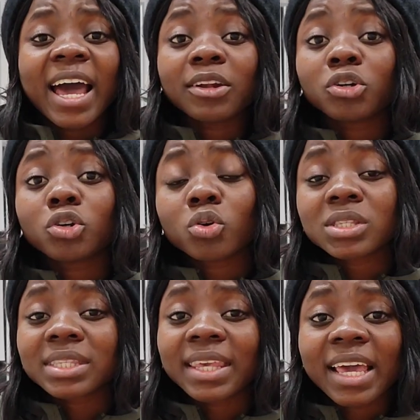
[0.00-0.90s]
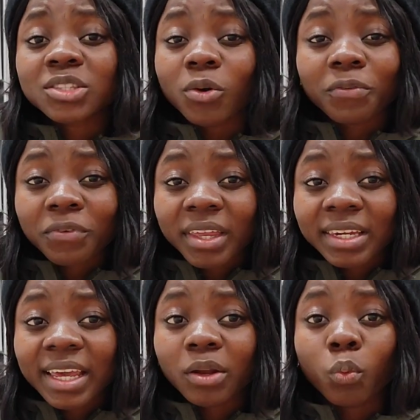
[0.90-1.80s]
And don't get
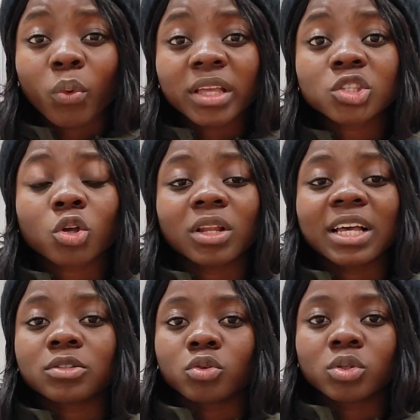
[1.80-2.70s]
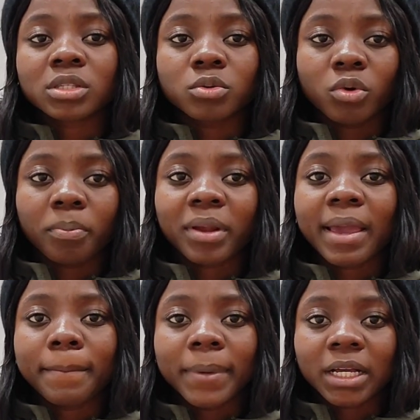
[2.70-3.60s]
offended when scholars don't
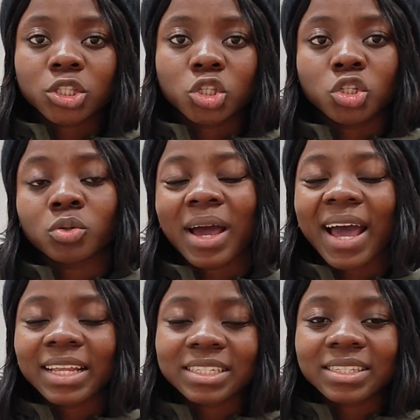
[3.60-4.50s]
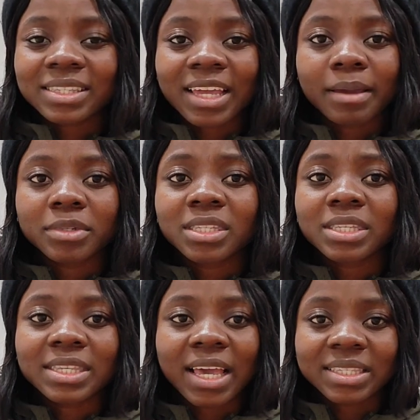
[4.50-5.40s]
reply back to you at this time.
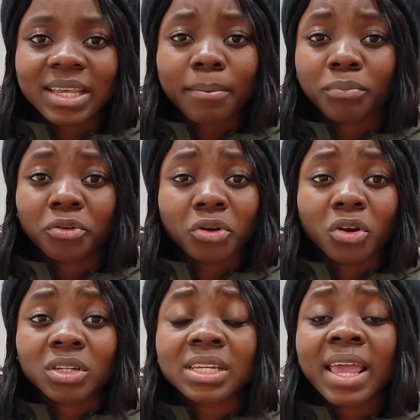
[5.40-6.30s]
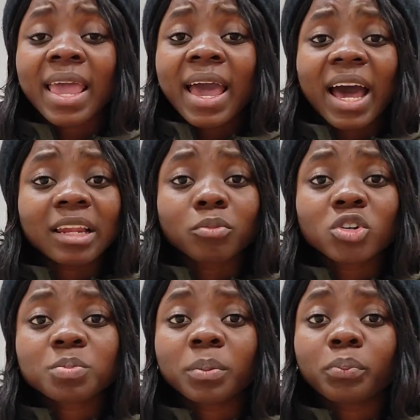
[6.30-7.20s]
This is exam period, and
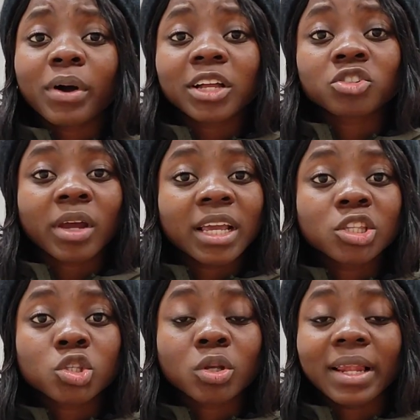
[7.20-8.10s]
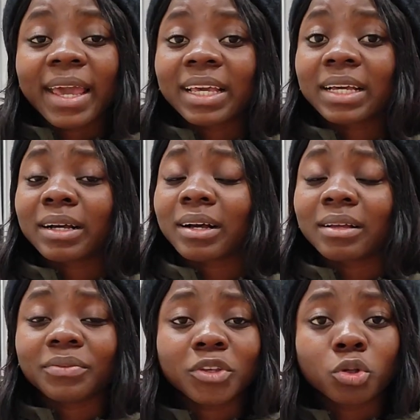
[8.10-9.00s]
most people are trying
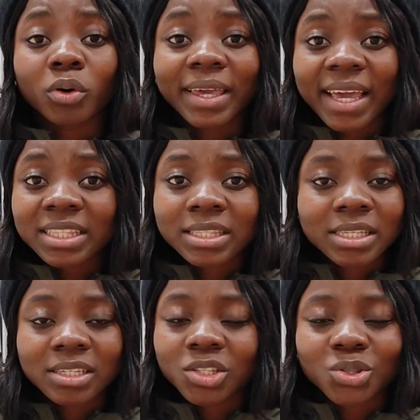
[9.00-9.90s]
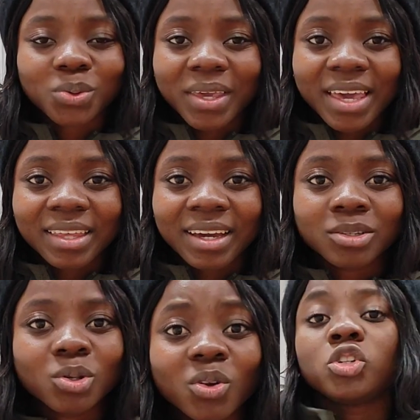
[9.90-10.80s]
to get things together.
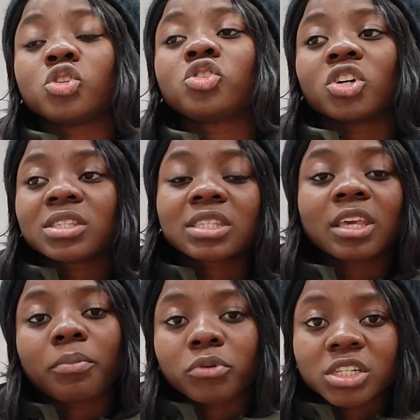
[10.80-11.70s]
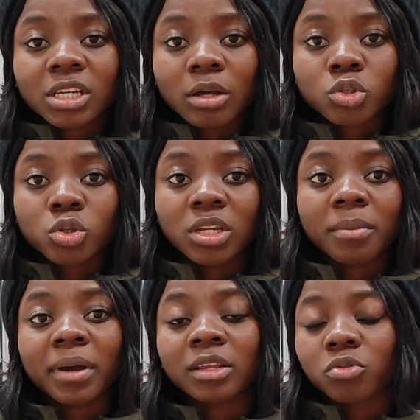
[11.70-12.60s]
So you just keep reaching out to
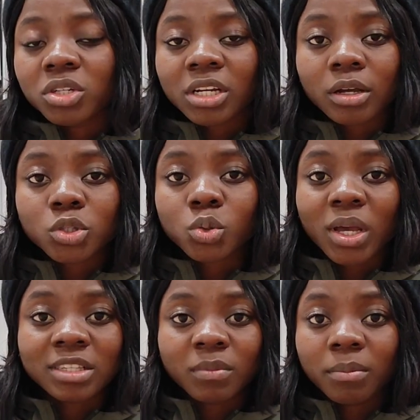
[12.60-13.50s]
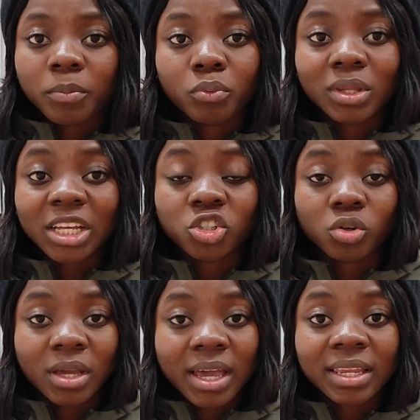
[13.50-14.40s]
them and reach out to as many people that
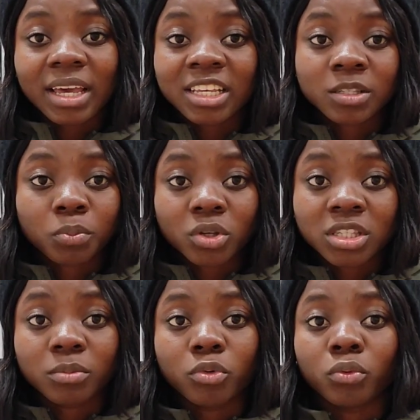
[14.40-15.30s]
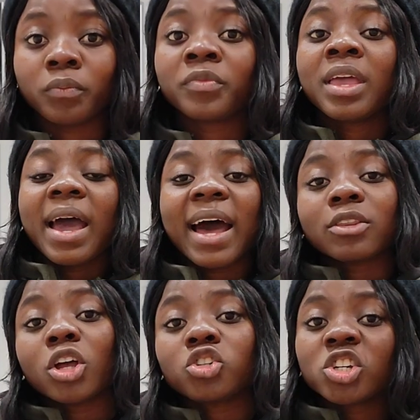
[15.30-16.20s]
you can as possible.
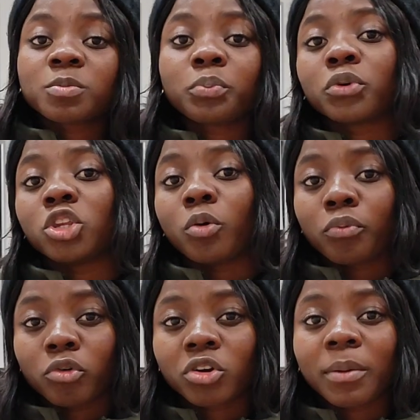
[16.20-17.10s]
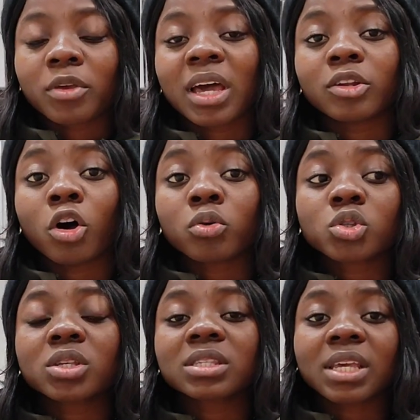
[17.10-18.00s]
And not just people in your program. You can
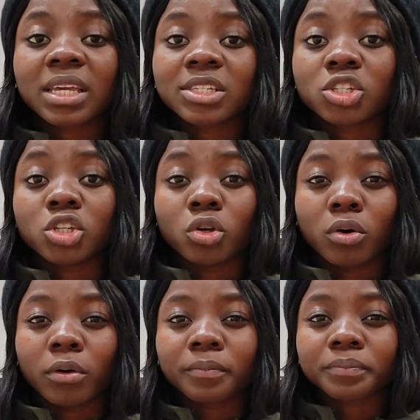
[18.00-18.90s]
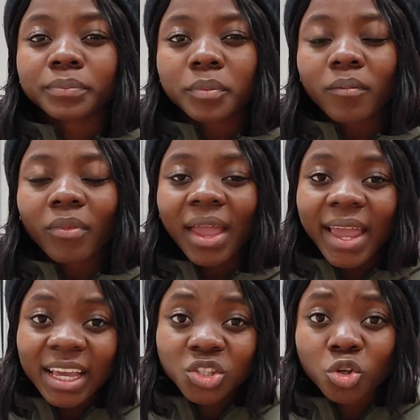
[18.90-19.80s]
also send your
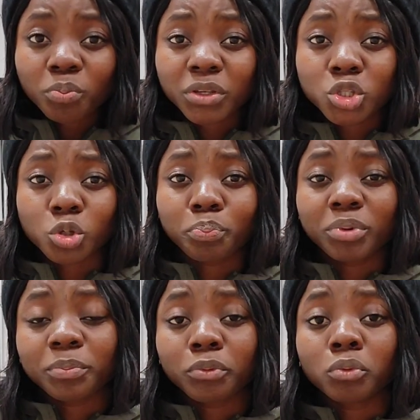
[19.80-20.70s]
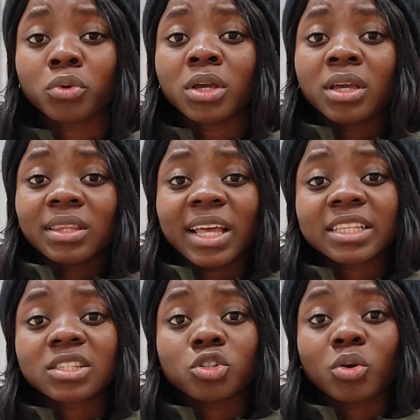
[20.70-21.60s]
SOP to people
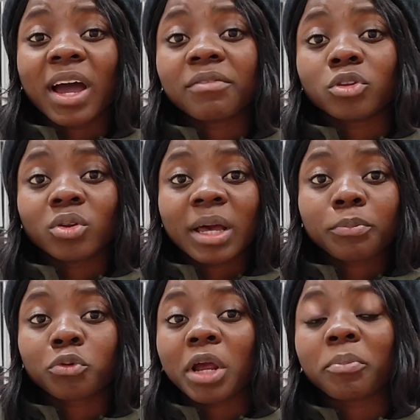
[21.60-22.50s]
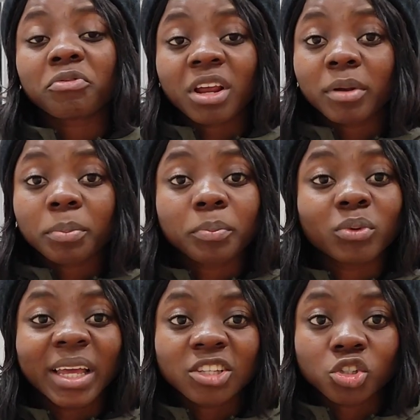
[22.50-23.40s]
that you have in other program, preferably
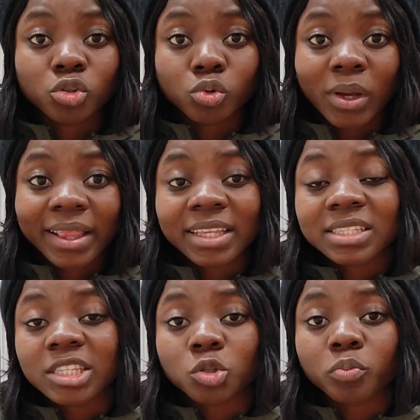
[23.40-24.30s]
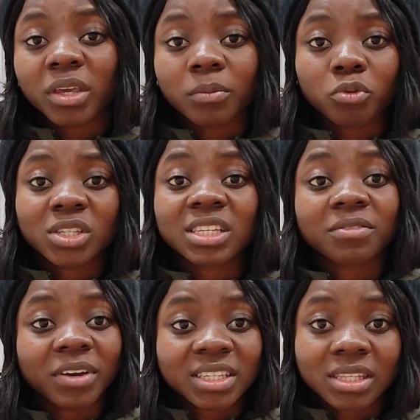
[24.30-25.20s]
people that you know, at least to make the process
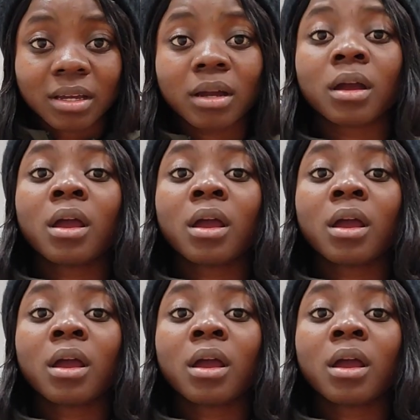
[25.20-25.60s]
faster.